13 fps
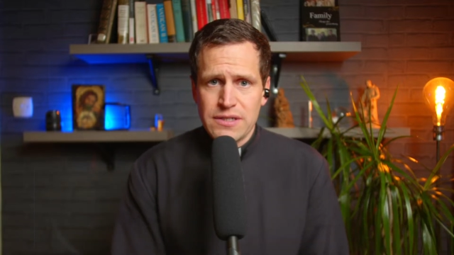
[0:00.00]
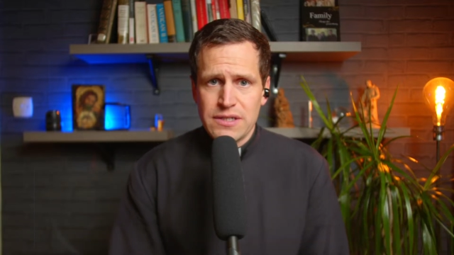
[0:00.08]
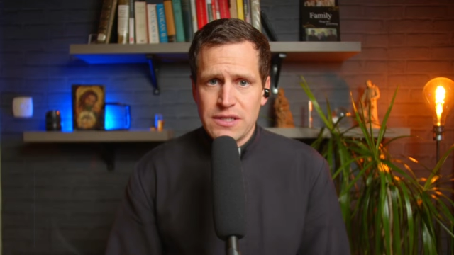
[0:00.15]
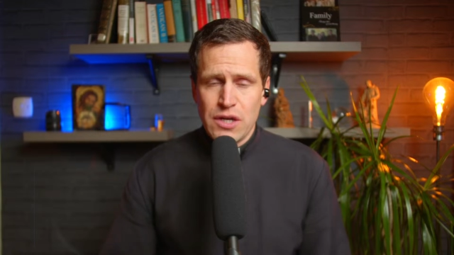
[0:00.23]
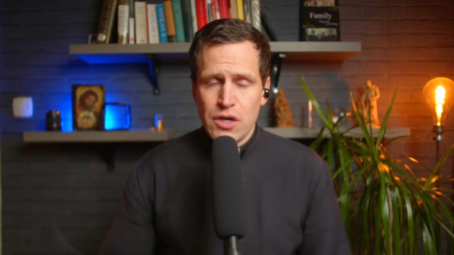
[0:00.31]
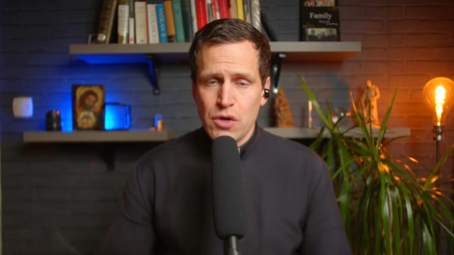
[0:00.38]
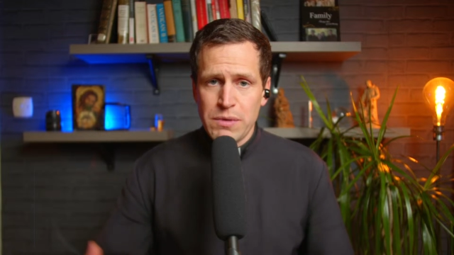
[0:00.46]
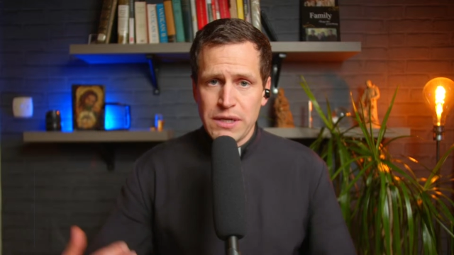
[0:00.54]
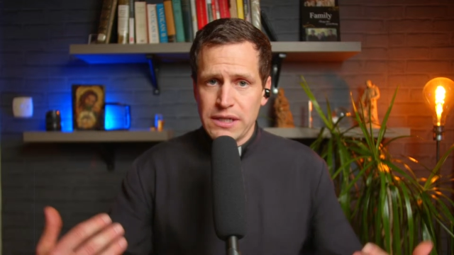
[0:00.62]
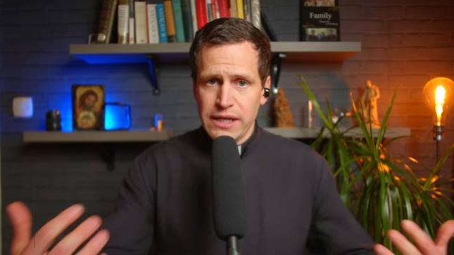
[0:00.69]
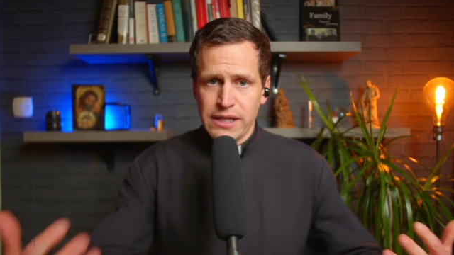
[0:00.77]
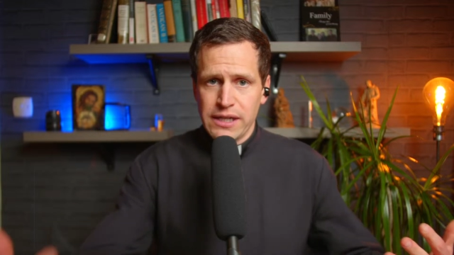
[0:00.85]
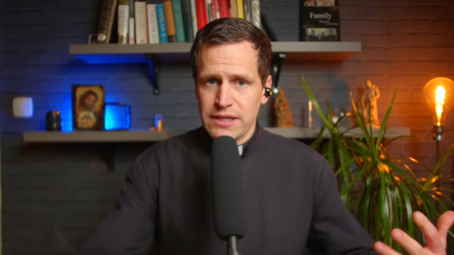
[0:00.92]
human,
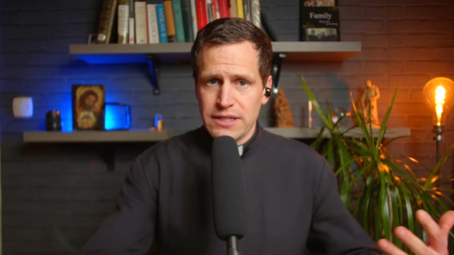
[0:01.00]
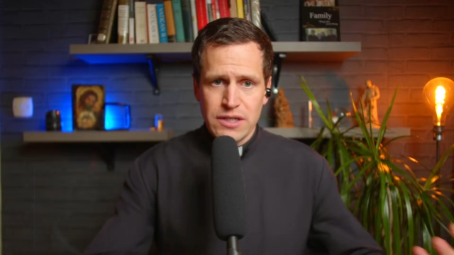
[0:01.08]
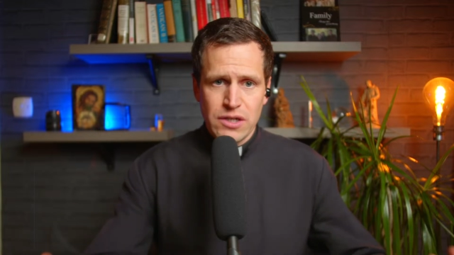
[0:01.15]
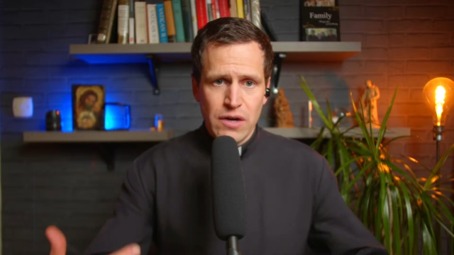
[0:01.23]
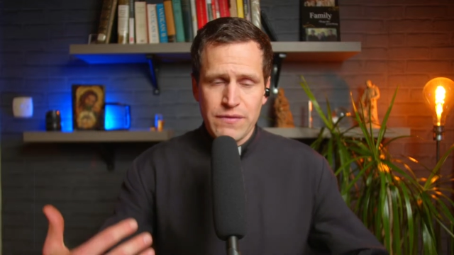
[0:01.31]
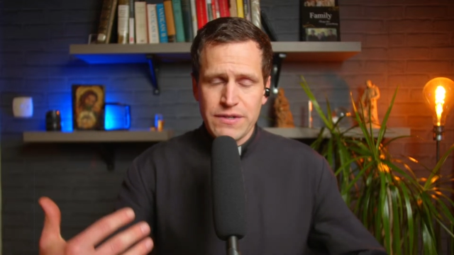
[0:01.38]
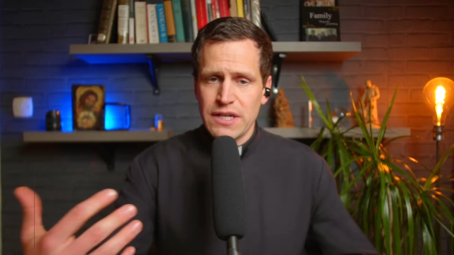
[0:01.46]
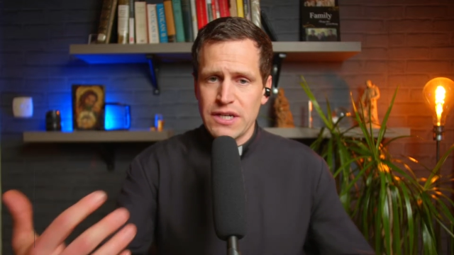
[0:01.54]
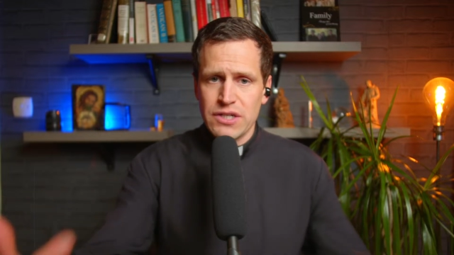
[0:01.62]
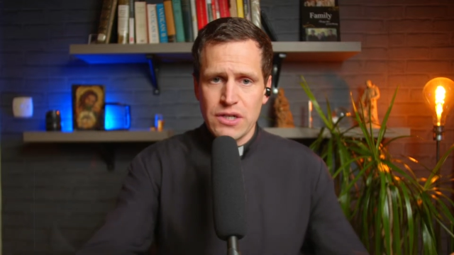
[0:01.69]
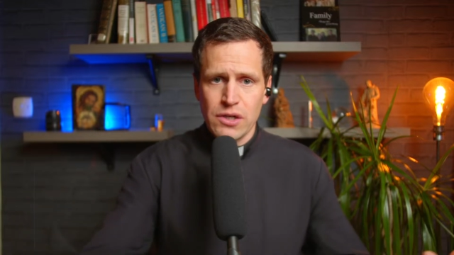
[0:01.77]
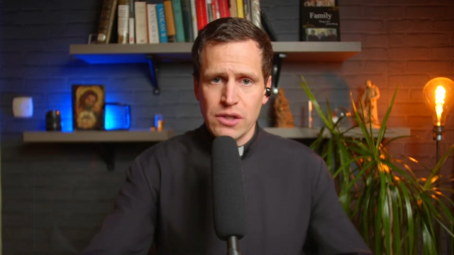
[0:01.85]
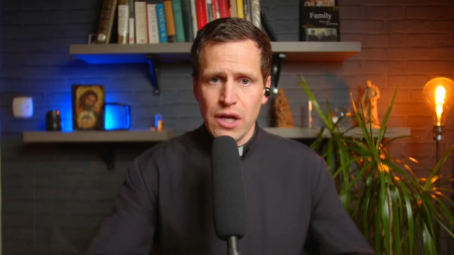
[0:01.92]
like I said,
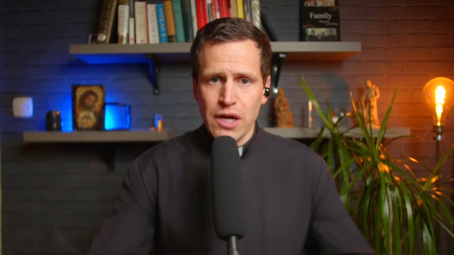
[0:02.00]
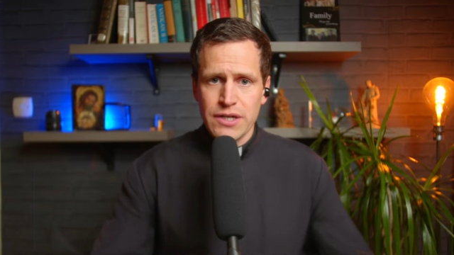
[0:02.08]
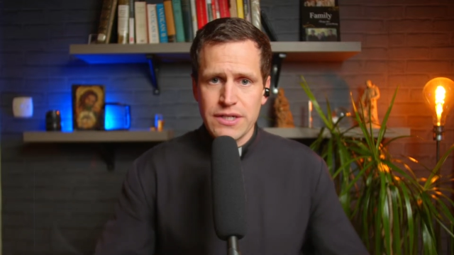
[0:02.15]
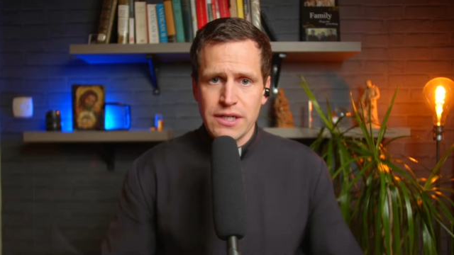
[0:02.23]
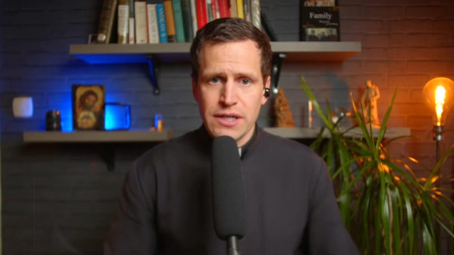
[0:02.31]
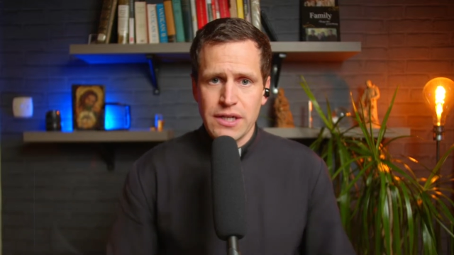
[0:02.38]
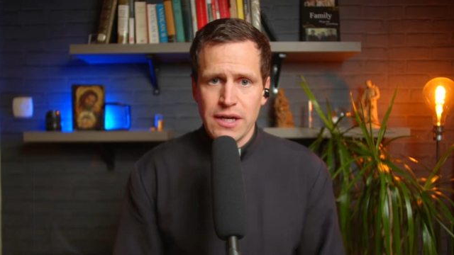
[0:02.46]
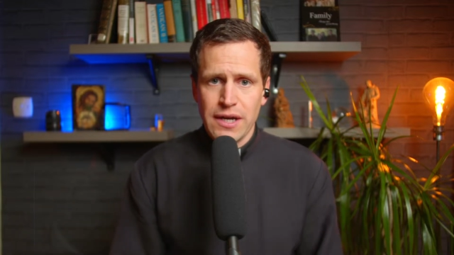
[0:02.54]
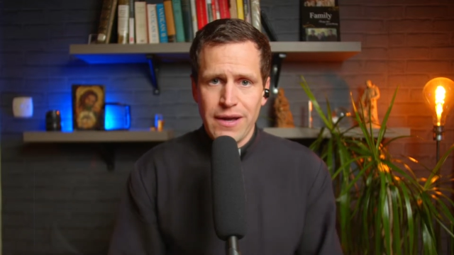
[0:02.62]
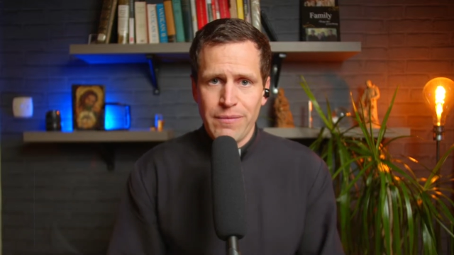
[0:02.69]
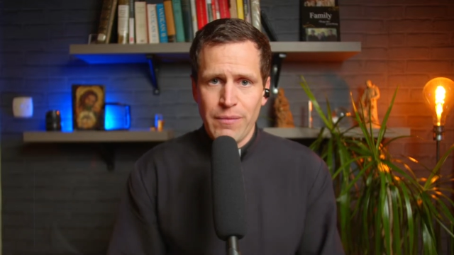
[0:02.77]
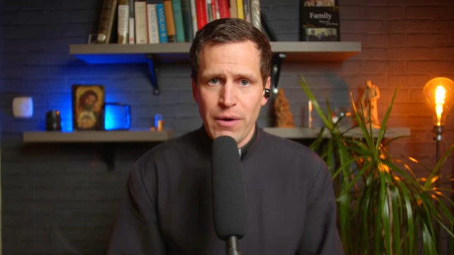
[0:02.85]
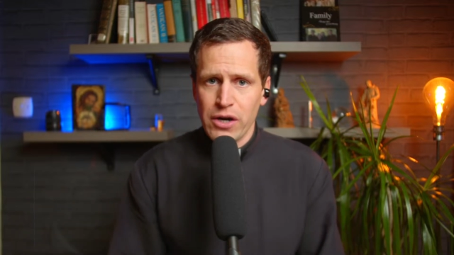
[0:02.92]
conversation or logic,
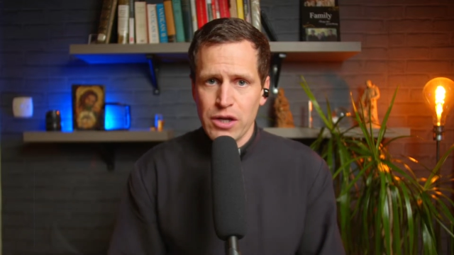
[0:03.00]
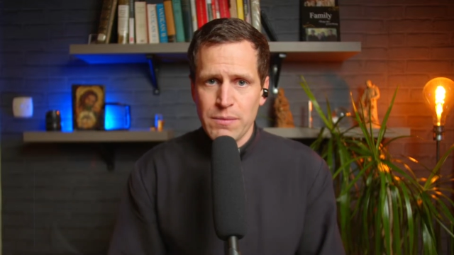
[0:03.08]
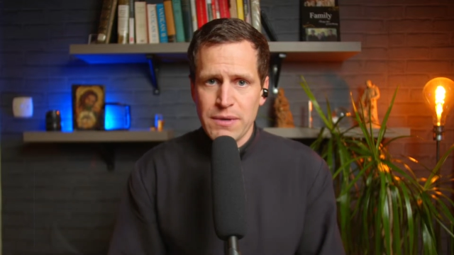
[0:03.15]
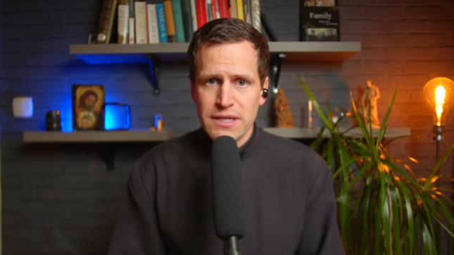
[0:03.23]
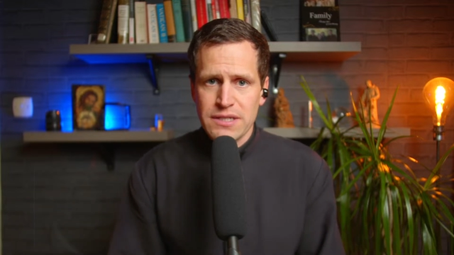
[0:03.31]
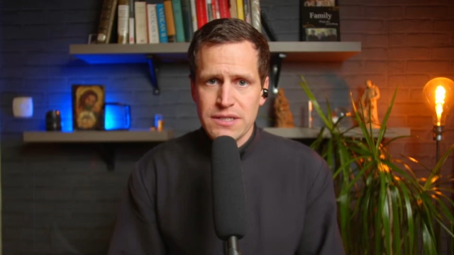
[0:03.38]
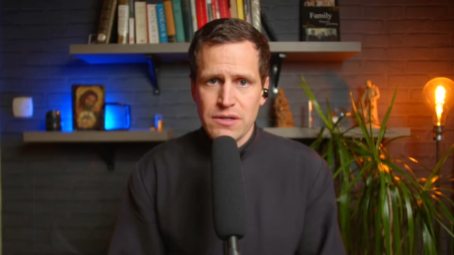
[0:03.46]
arguments.